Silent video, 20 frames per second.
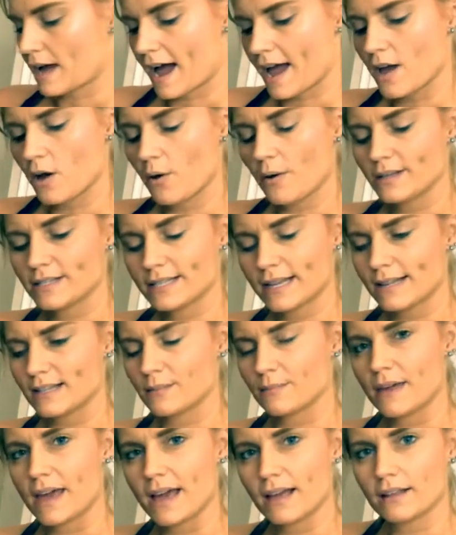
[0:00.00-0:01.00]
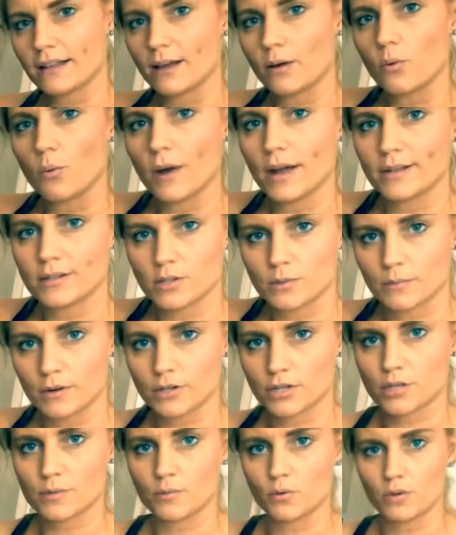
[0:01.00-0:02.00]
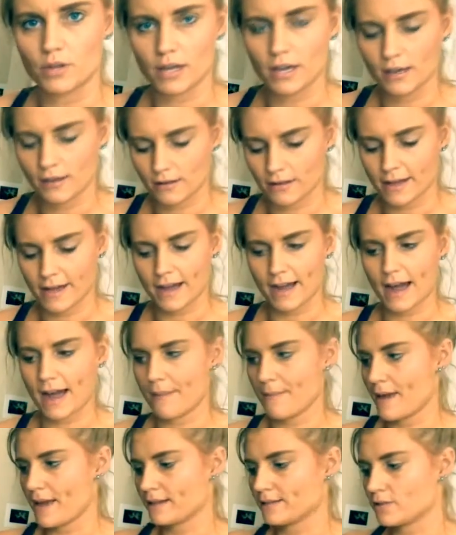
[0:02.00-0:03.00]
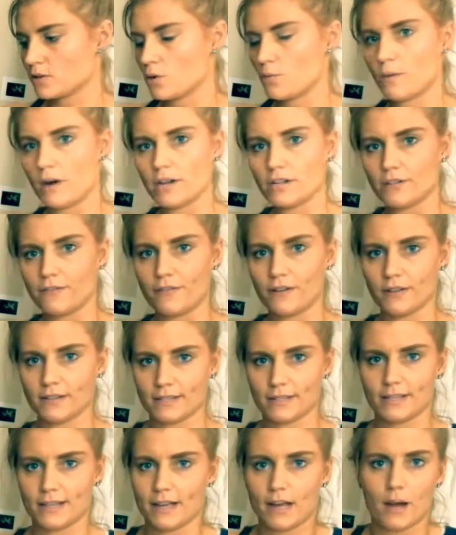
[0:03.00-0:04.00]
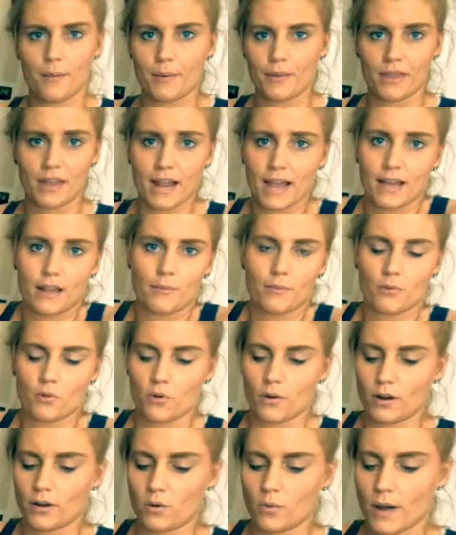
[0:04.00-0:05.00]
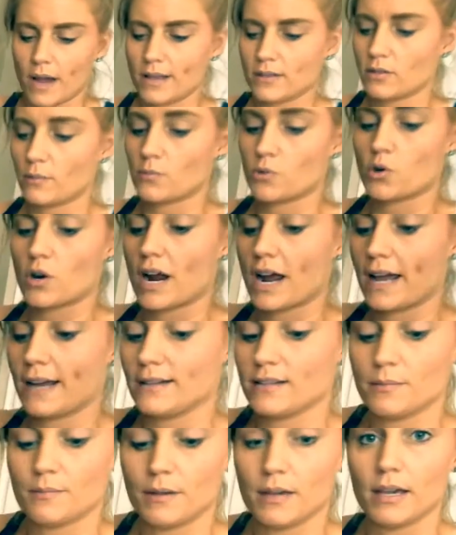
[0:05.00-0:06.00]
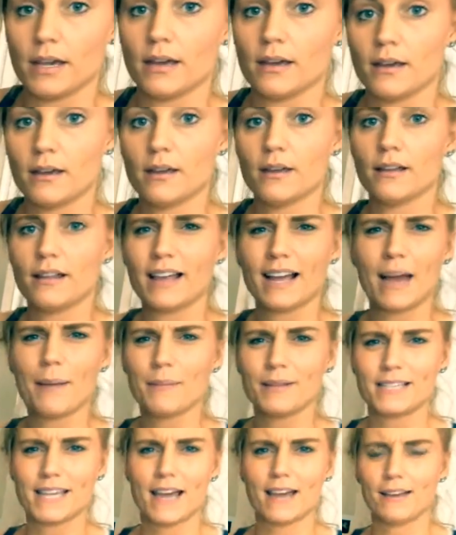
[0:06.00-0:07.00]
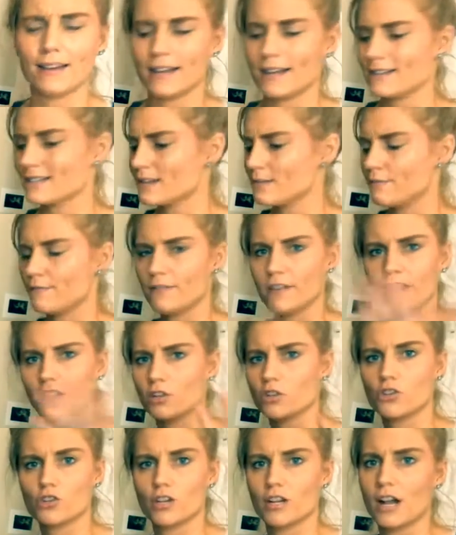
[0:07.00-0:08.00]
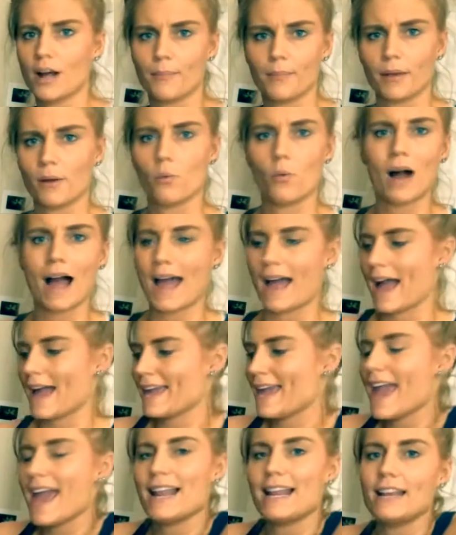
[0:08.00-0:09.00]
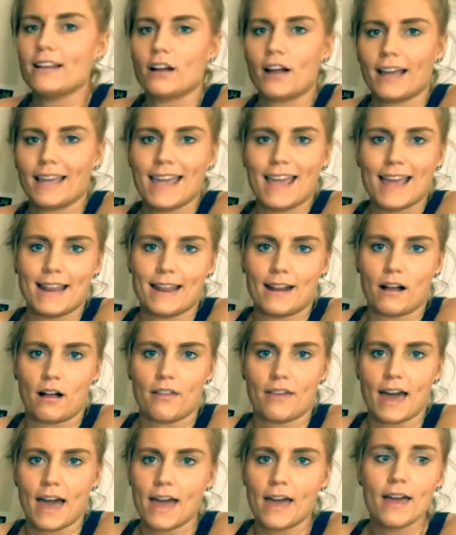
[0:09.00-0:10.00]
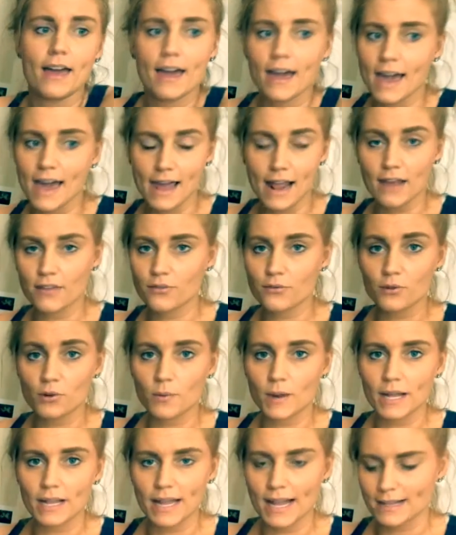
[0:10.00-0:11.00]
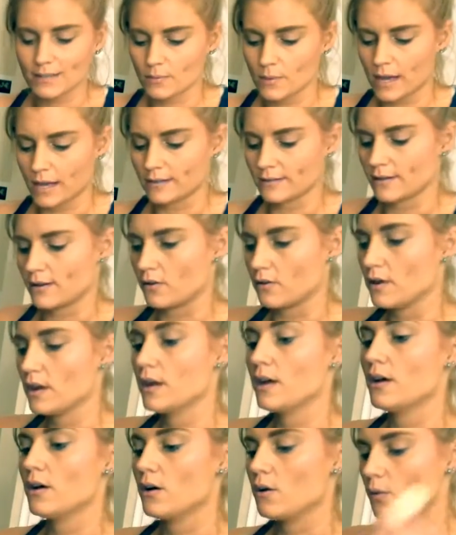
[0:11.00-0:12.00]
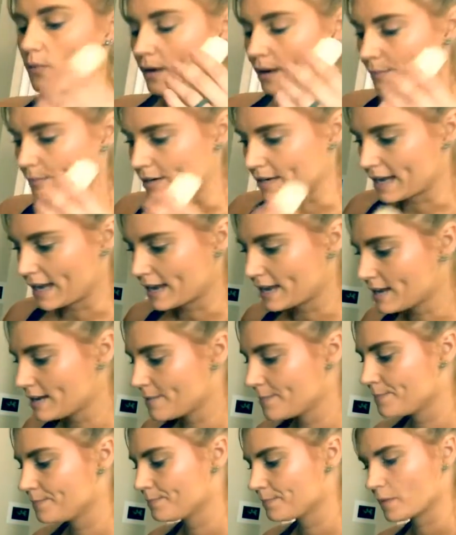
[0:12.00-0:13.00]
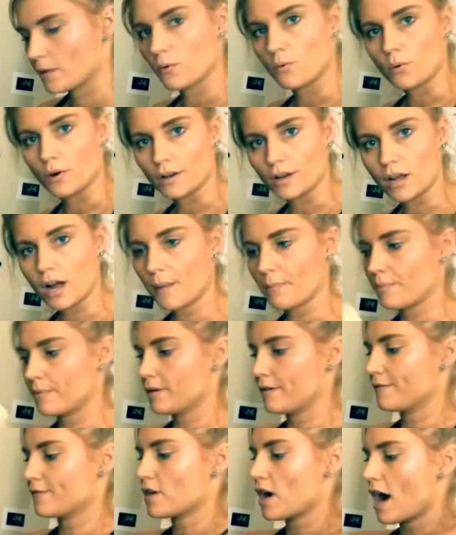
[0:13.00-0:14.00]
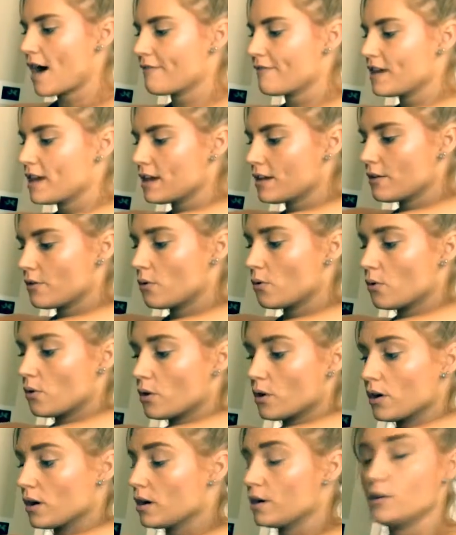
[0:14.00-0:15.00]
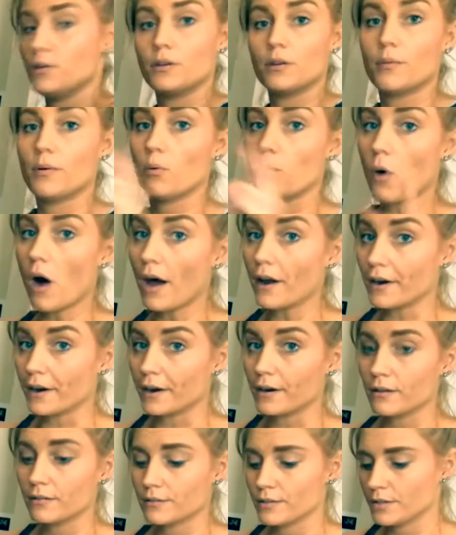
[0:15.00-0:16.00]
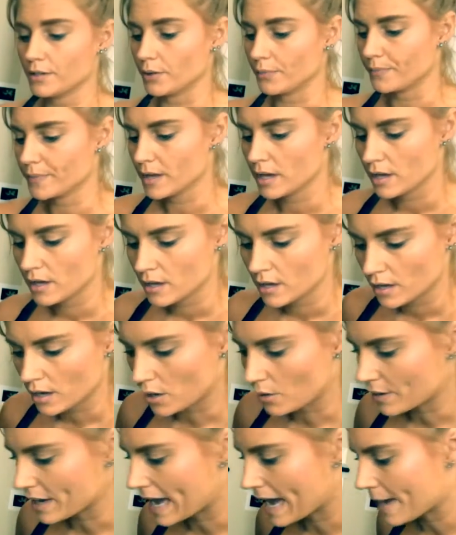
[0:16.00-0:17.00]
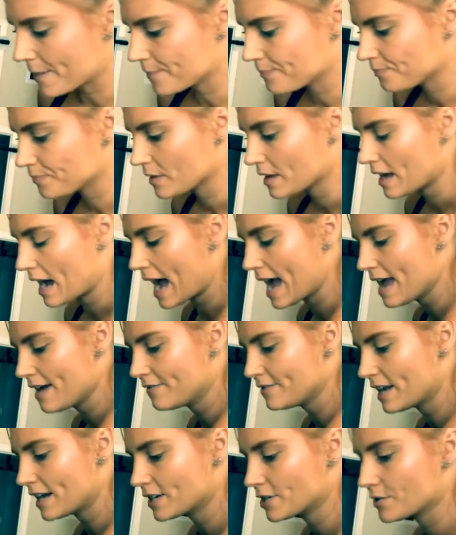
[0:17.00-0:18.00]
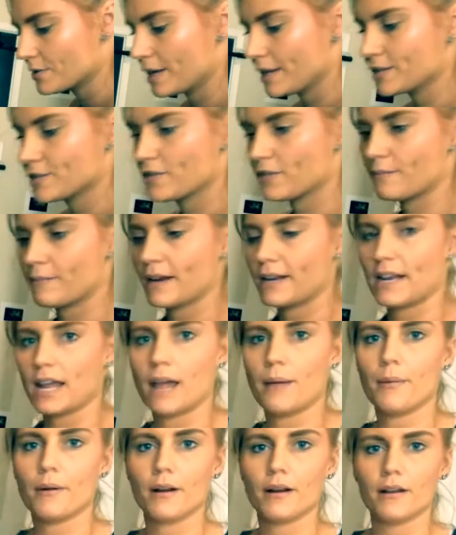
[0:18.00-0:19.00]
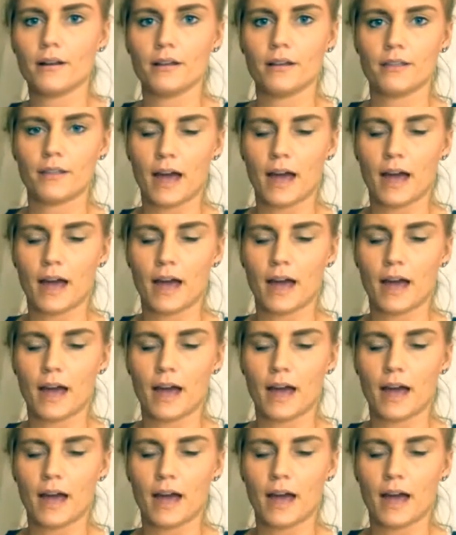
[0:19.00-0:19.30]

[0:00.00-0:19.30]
I always tend to make like way too much smoothie. Like I make so much, it fills this thing up, and then I end up throwing it away. So I'm trying to be, like I'm Italian, I just keep filling shit up. Like why? I can't eat all that. And I threw it away last week. So 1 banana, 1 cup of coffee, or you could put water too, okay? I have nectarines from my neighbor.